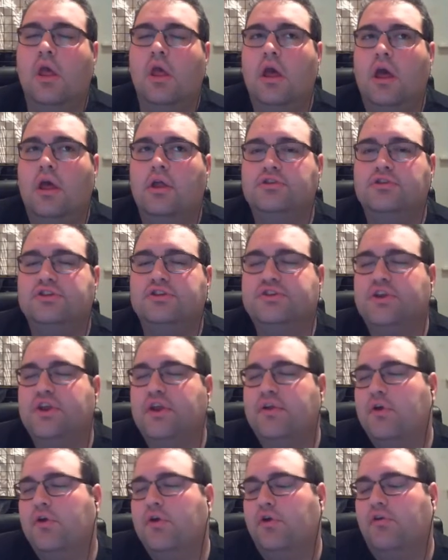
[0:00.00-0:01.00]
And just on
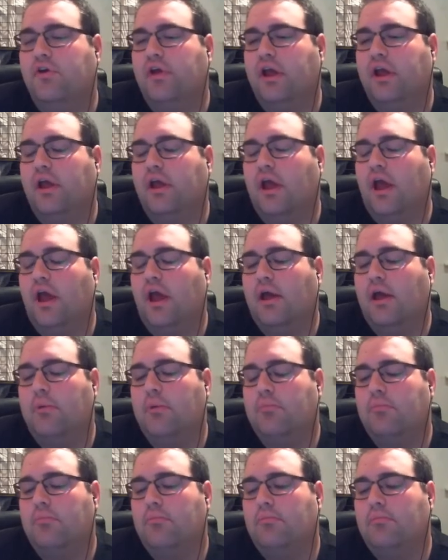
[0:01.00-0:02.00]
your own career,
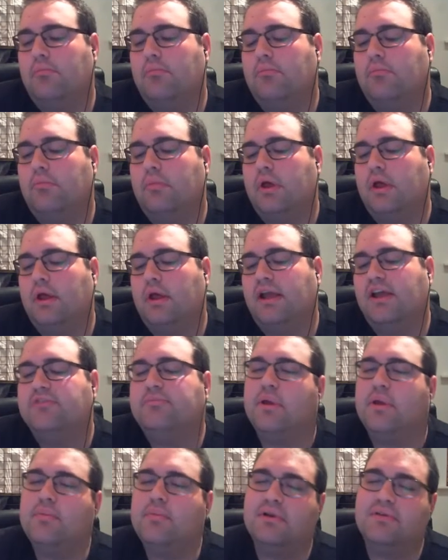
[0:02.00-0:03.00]
I guess
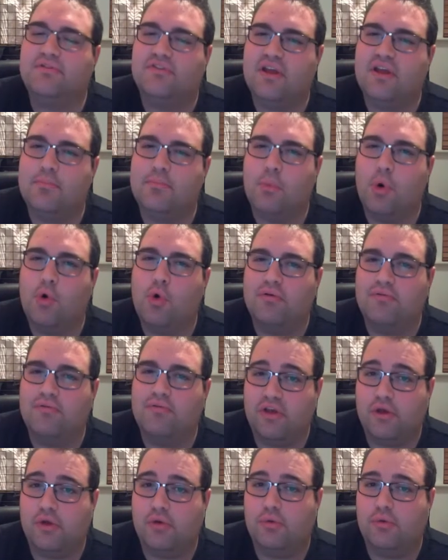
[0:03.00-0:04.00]
people have seen more of
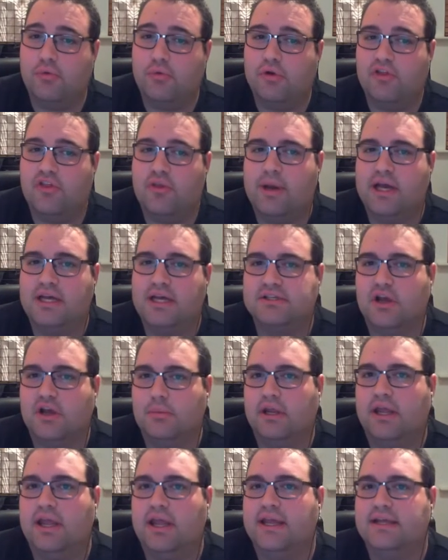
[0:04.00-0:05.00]
you in the past
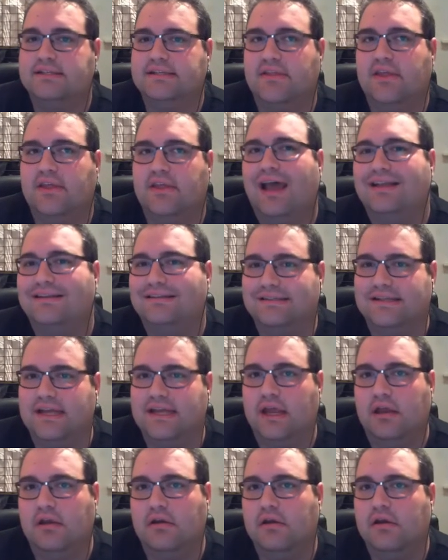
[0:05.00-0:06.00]
couple of years than they had
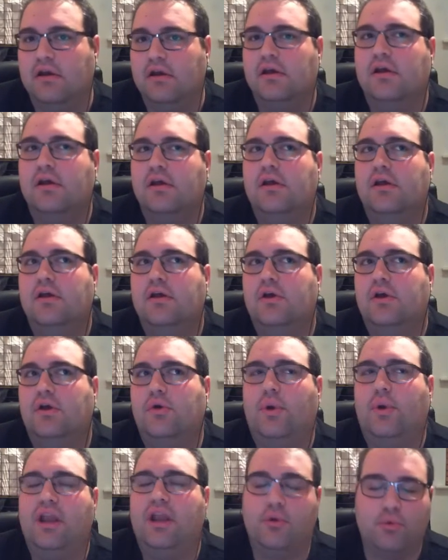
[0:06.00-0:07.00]
seen
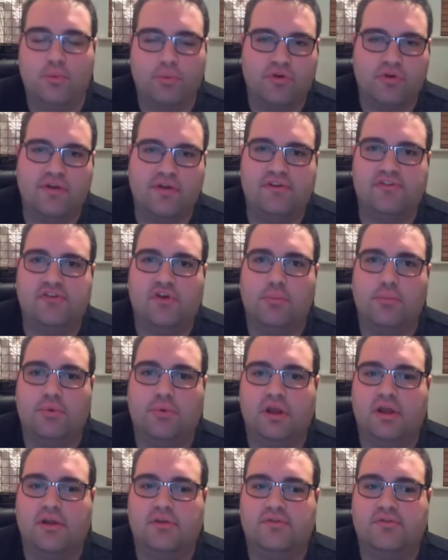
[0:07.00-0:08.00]
when you were in previous
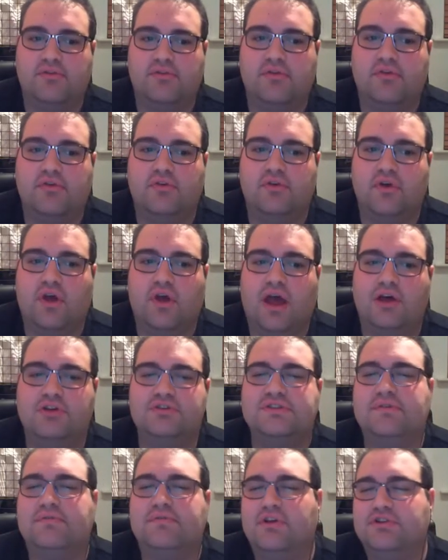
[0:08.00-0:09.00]
companies. How
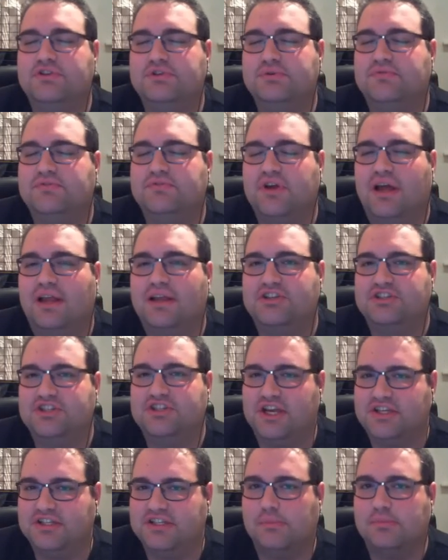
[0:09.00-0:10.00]
does it feel to have kind of
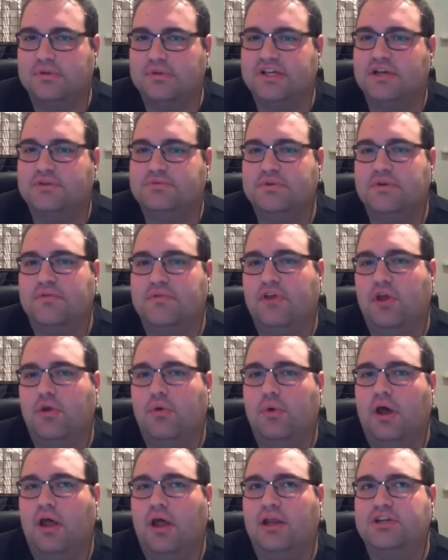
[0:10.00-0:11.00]
changed that perception of
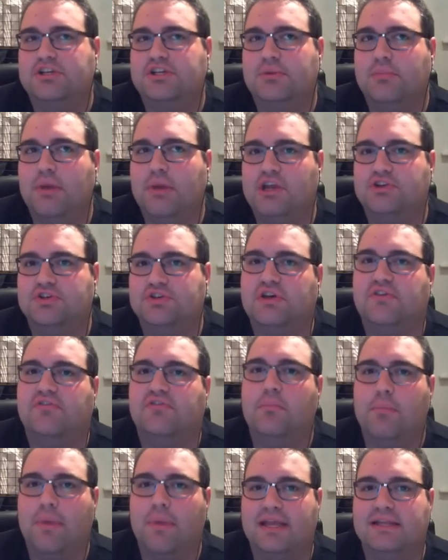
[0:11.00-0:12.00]
you and actually made yourself a
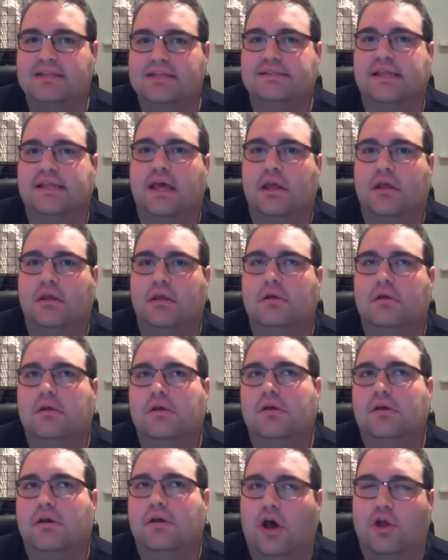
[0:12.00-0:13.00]
mainstay
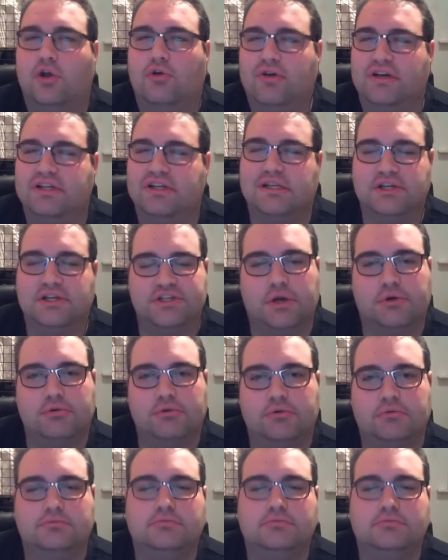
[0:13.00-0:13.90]
on a wrestling show?